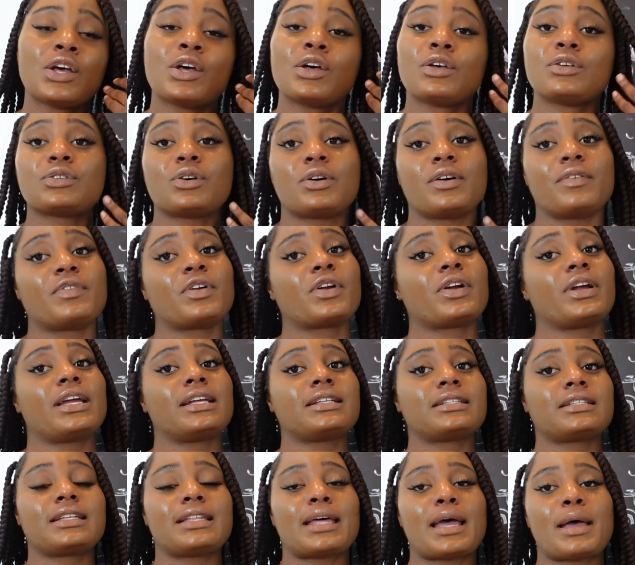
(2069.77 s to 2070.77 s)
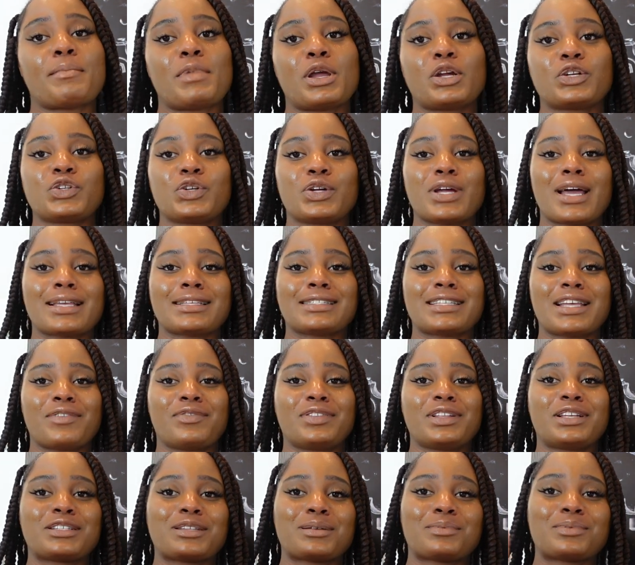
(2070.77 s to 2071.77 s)
So if you're into that, make sure you guys
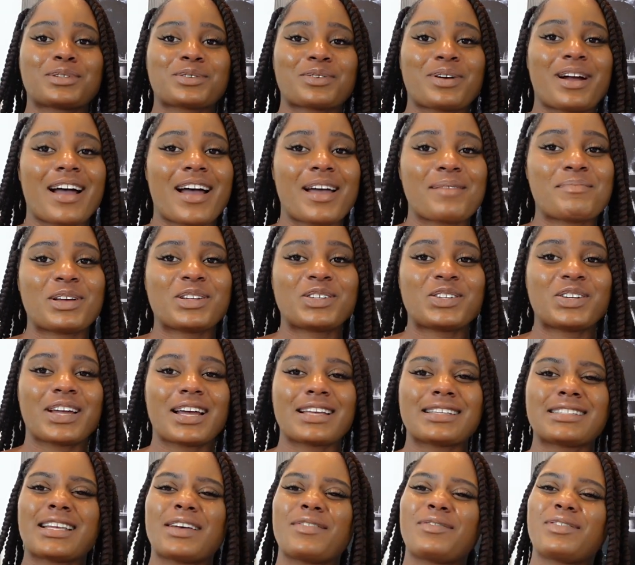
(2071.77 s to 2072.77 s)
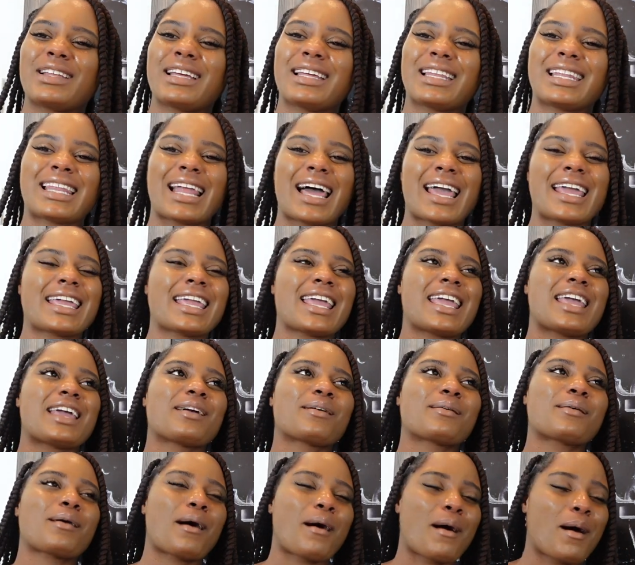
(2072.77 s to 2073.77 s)
definitely subscribe. Make sure you guys definitely like
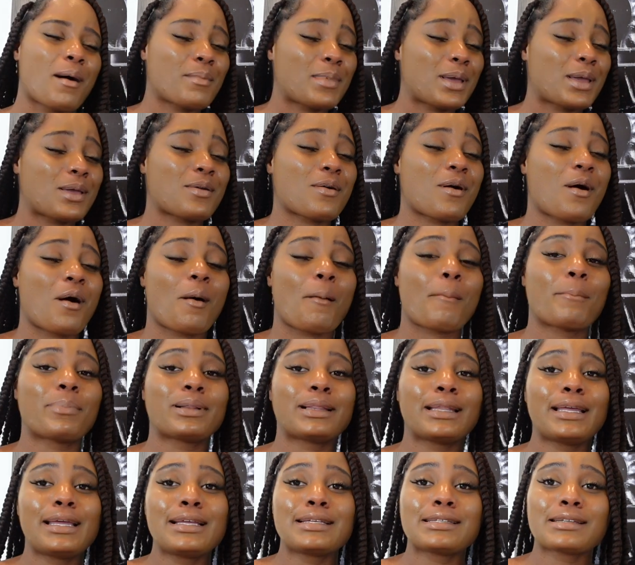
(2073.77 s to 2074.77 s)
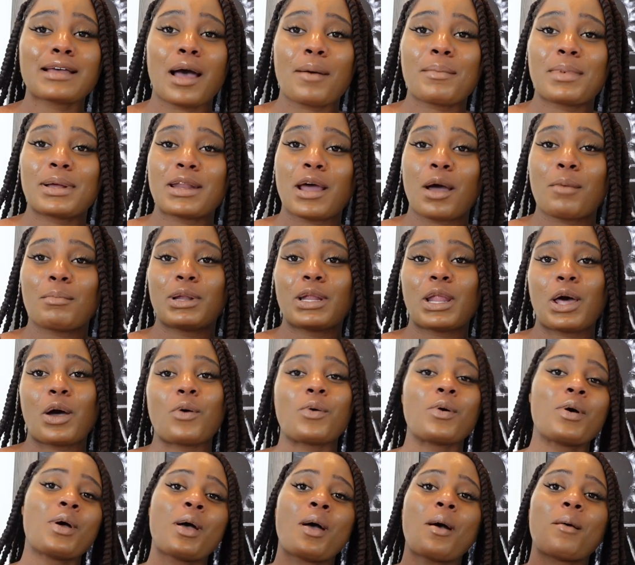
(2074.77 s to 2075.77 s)
and comment, y'all. Please comment down
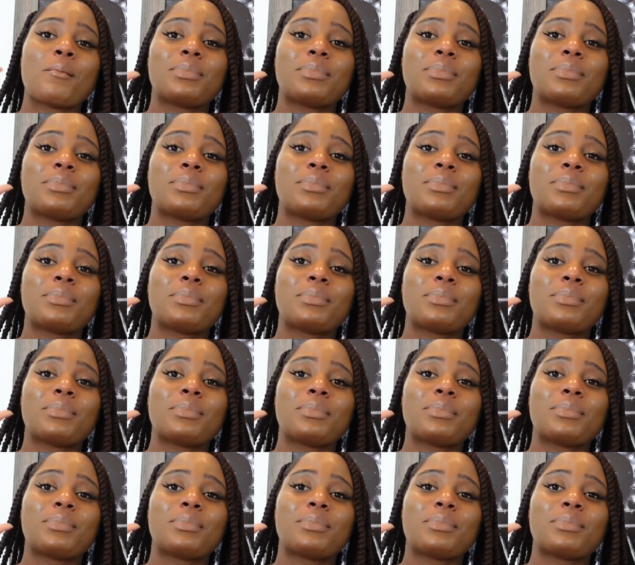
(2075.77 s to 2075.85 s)
below.